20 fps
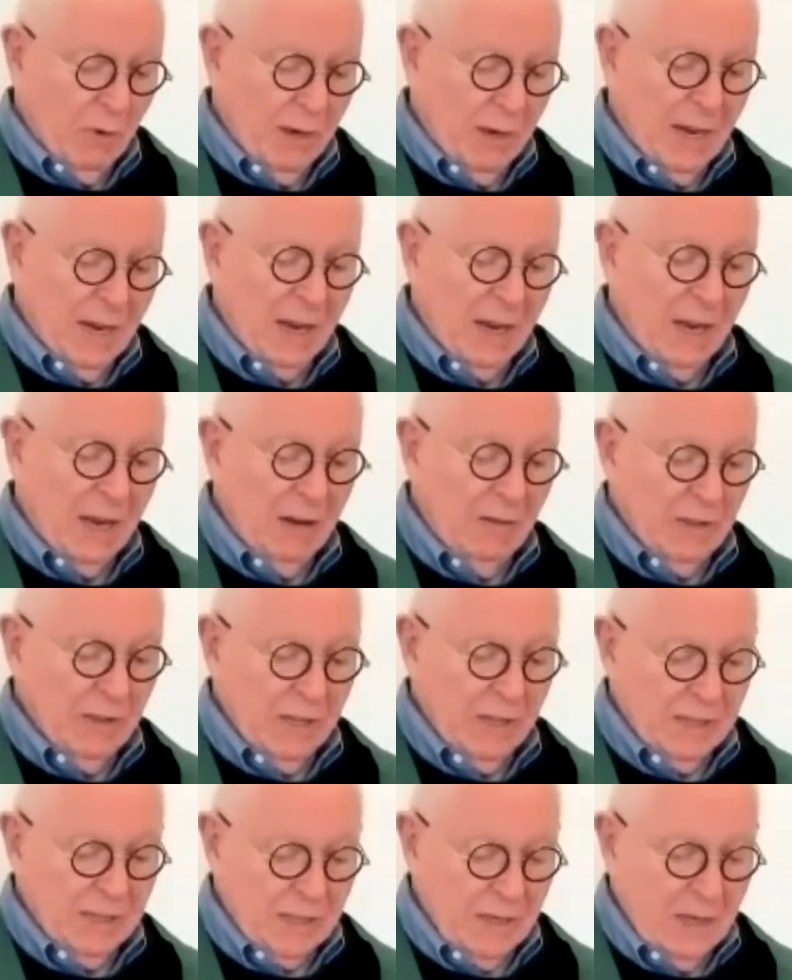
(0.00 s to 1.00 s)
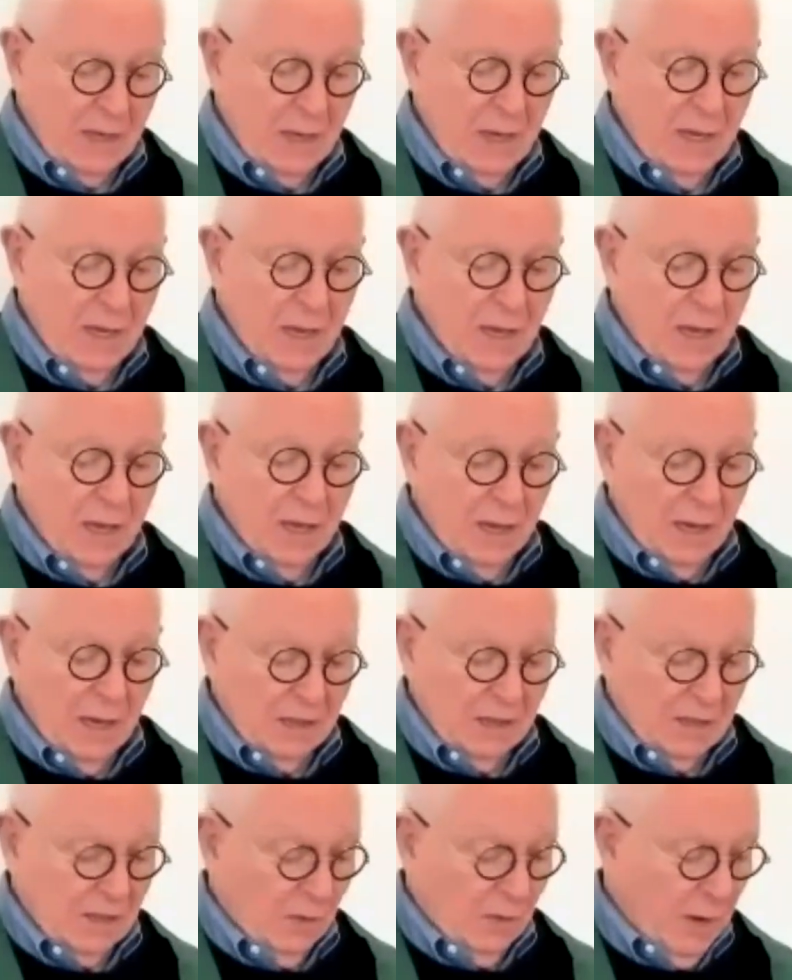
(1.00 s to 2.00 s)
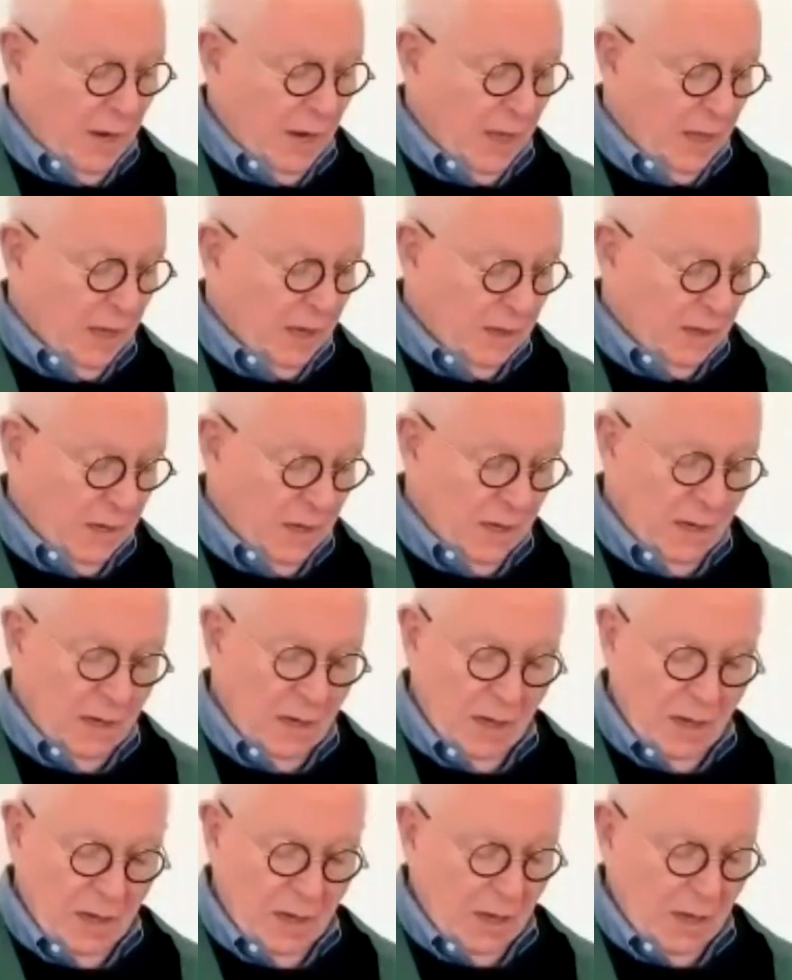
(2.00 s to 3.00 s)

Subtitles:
we naively see as the reality